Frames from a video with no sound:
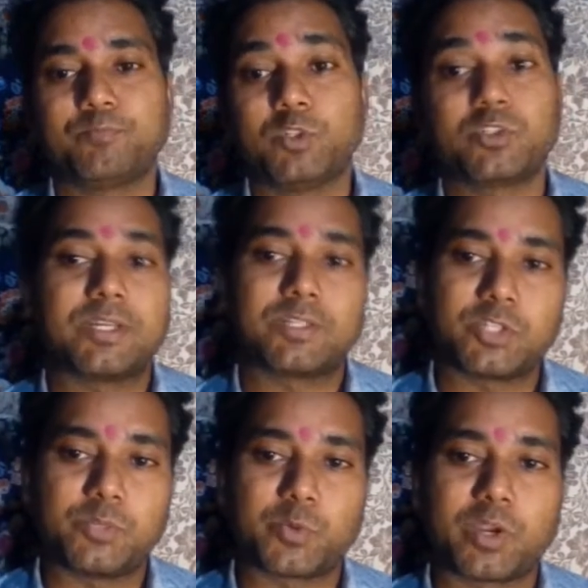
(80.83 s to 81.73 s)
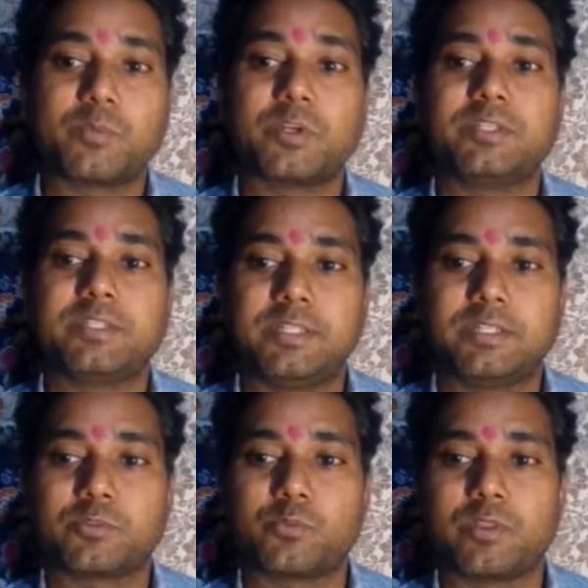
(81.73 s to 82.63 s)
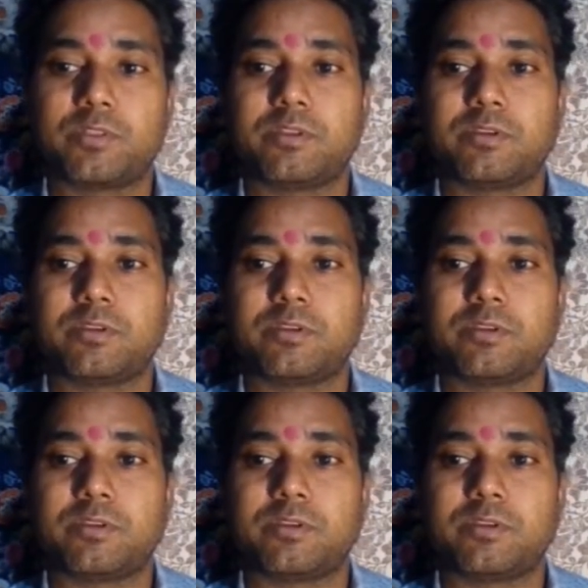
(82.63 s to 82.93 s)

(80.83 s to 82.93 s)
This essay primarily deals with